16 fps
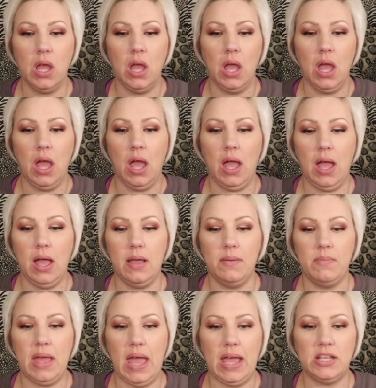
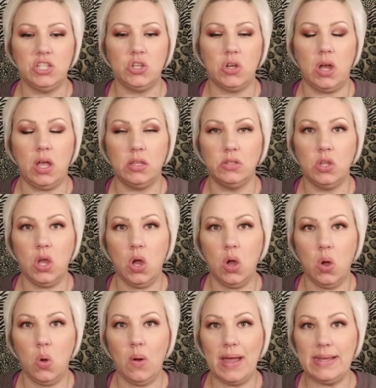As you all
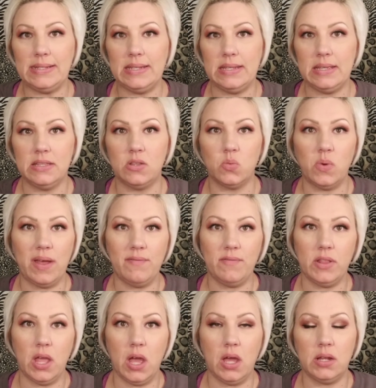know, I did the
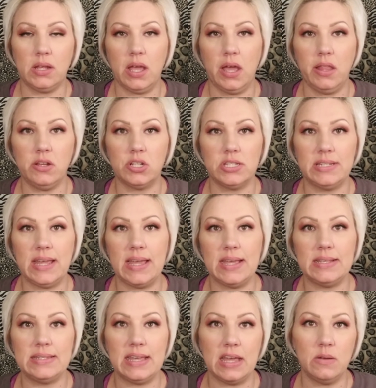Revlon Color Stay
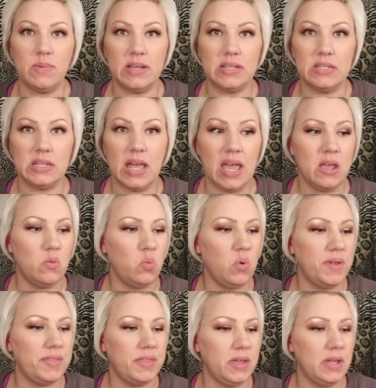side by side
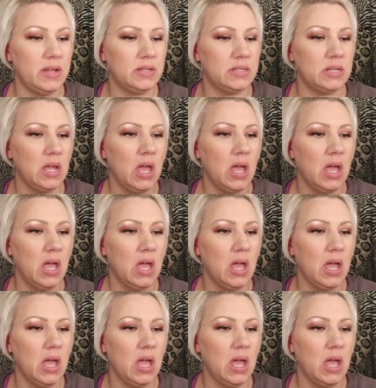with it.